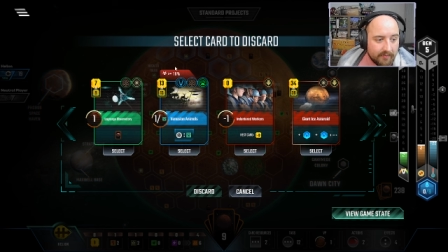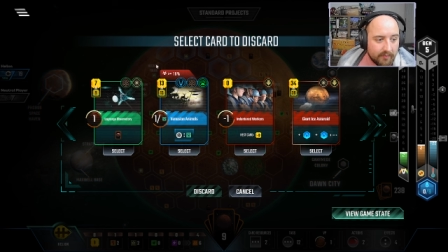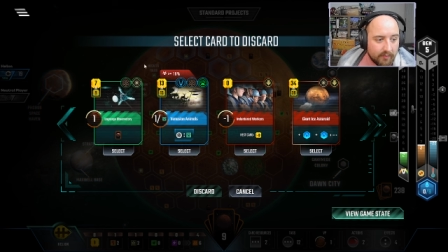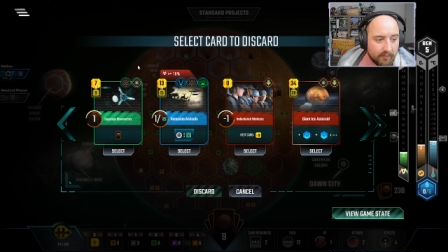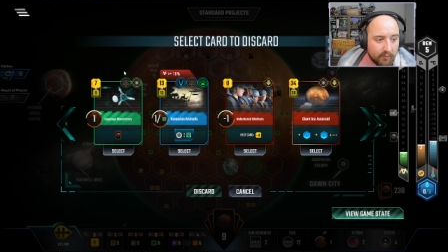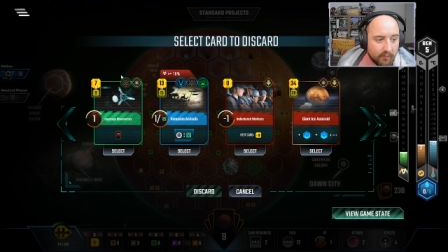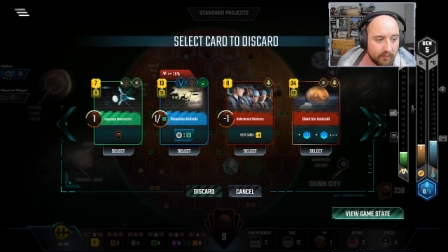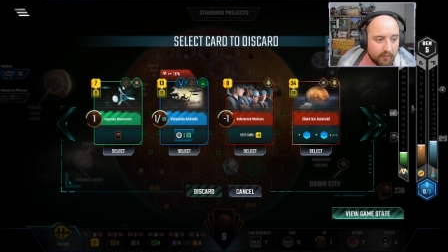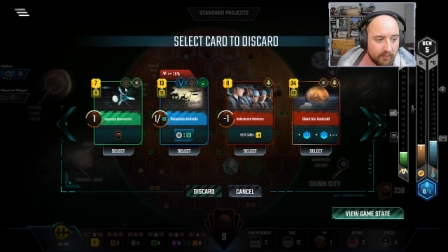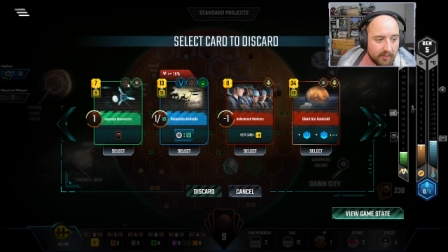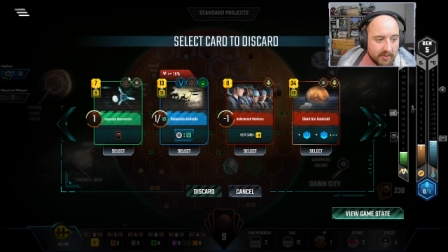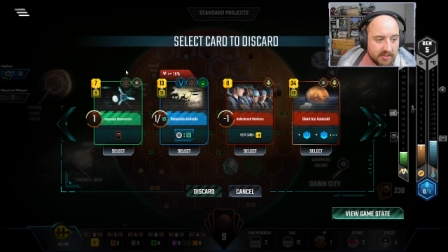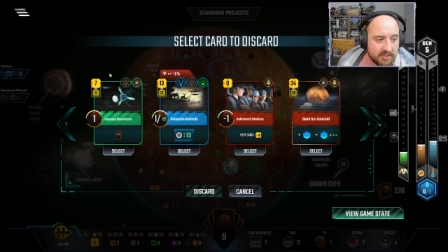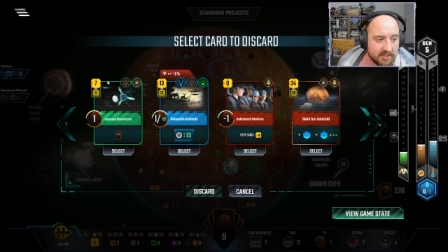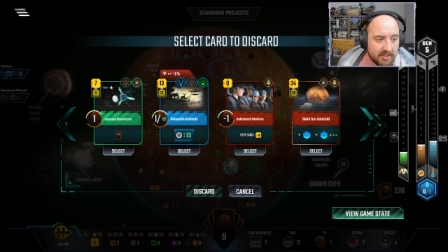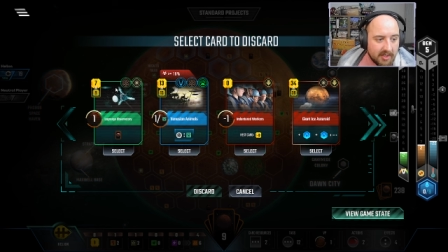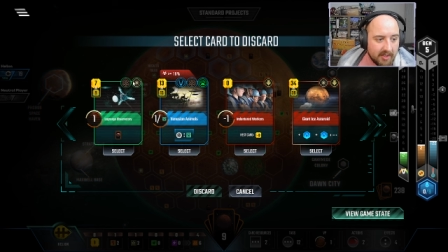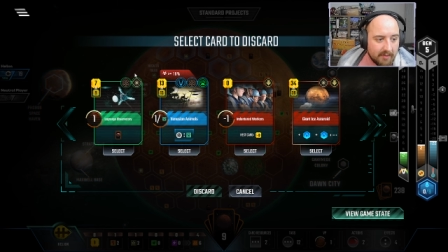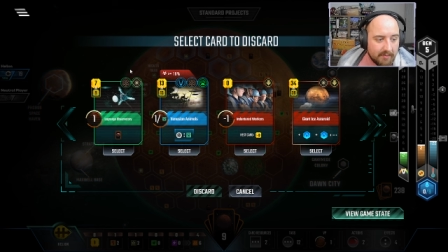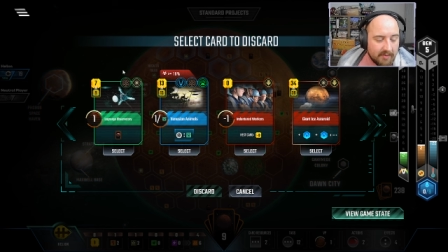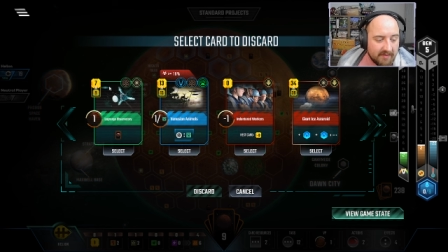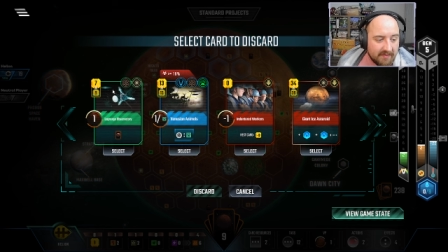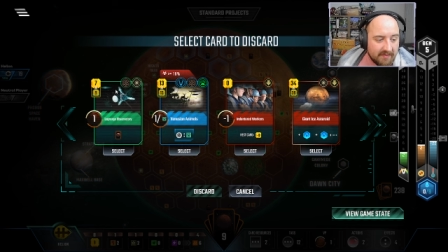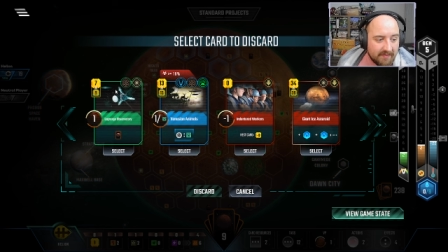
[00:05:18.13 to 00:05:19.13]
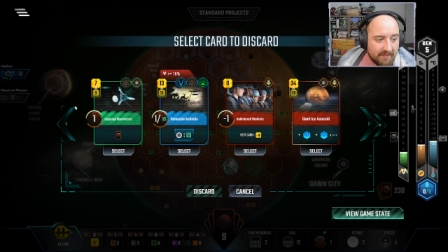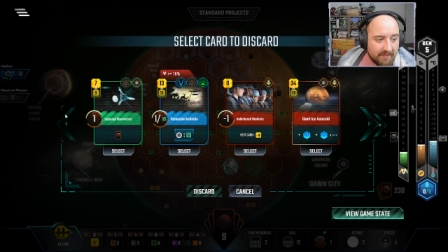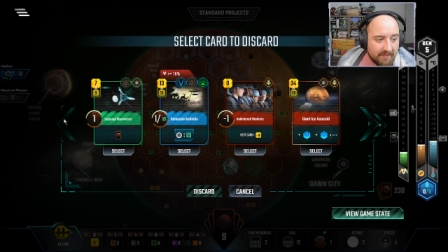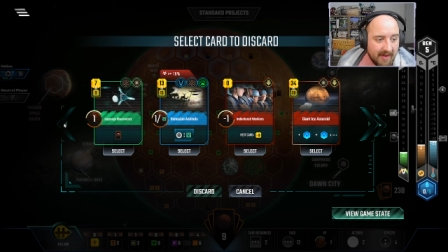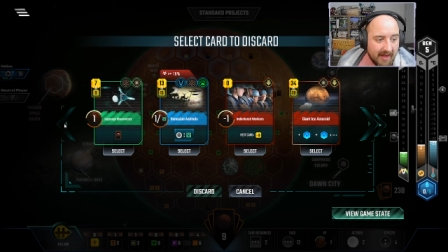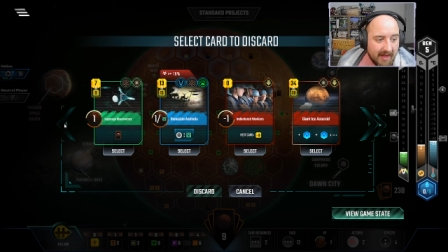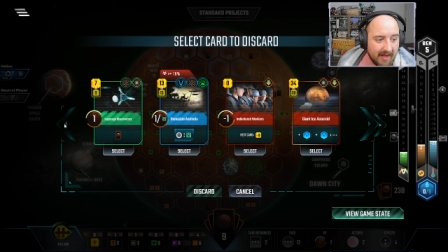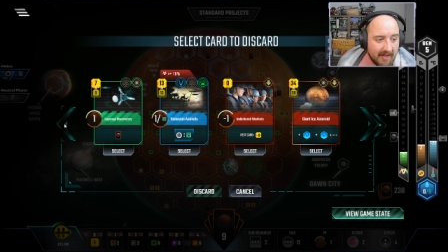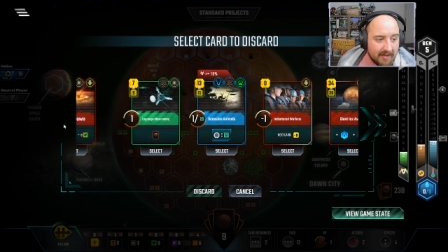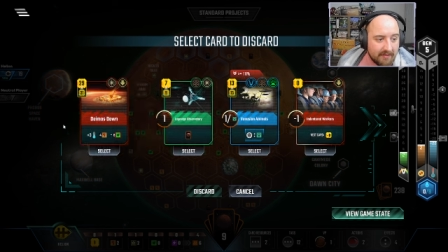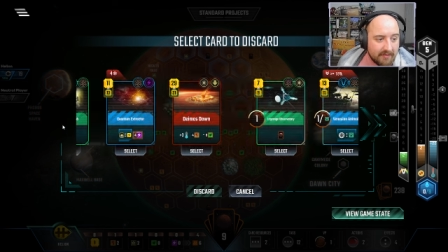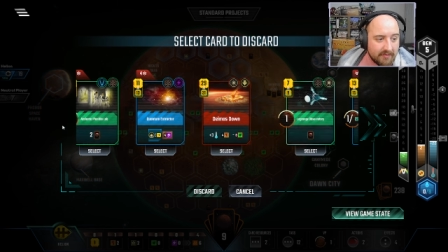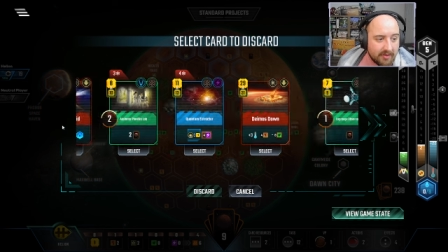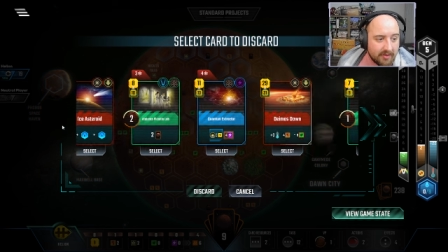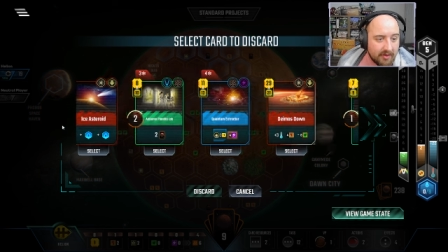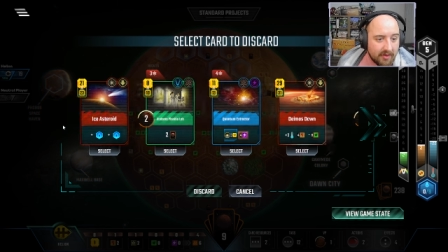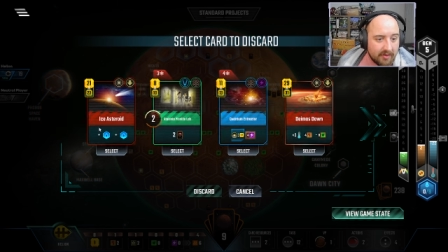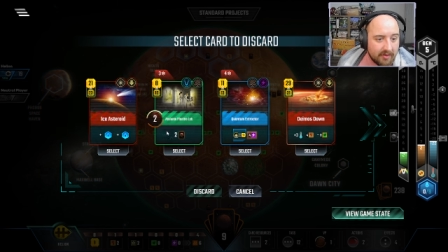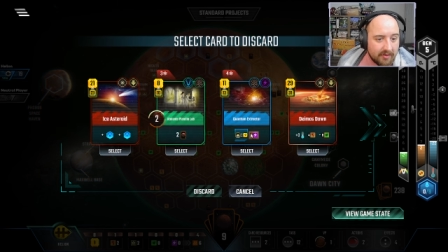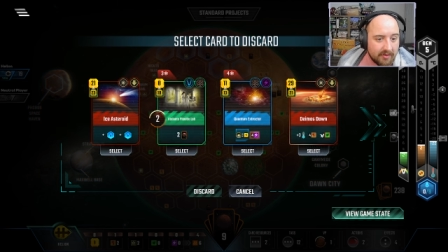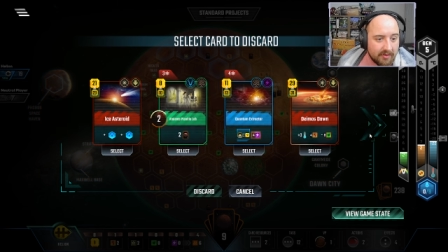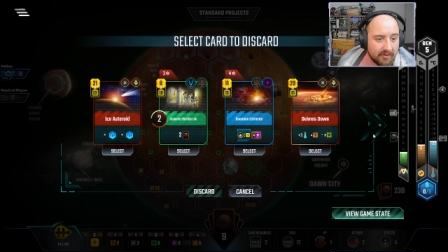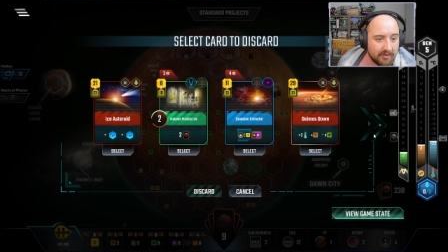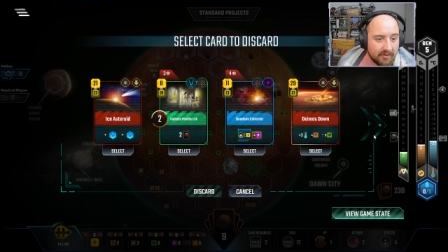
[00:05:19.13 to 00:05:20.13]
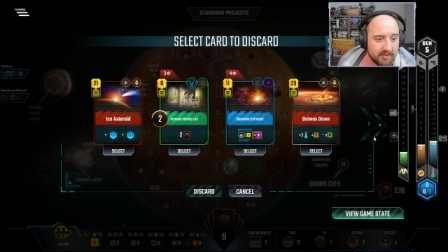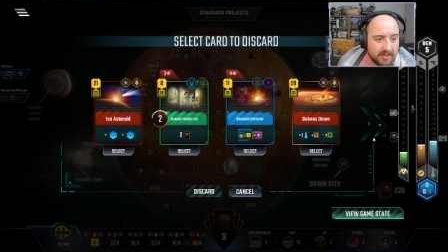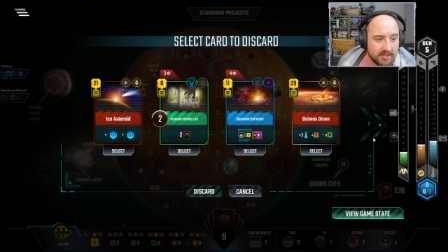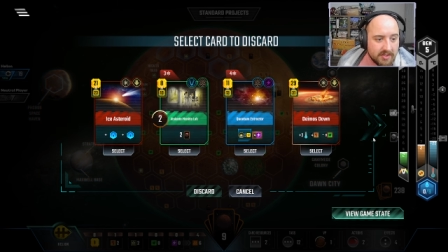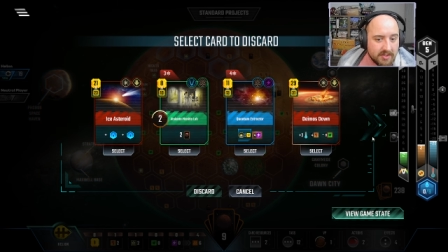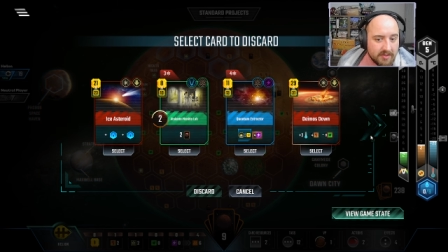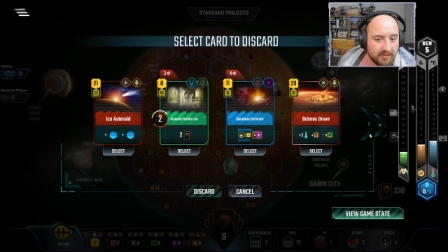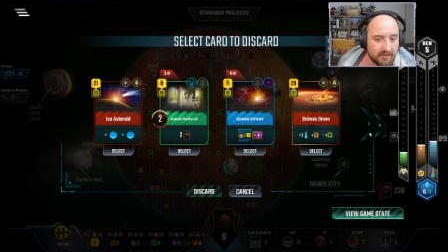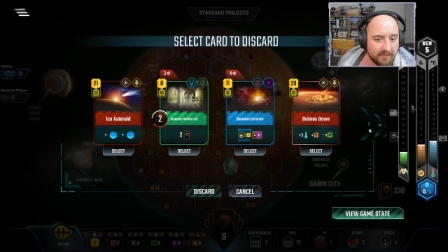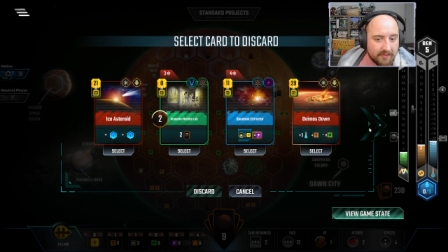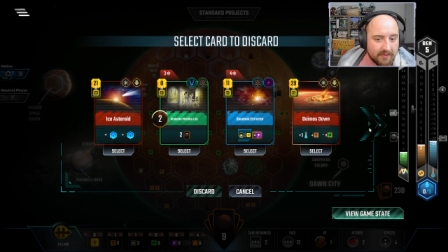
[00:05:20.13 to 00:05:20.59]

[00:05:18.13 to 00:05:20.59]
what's going to be $5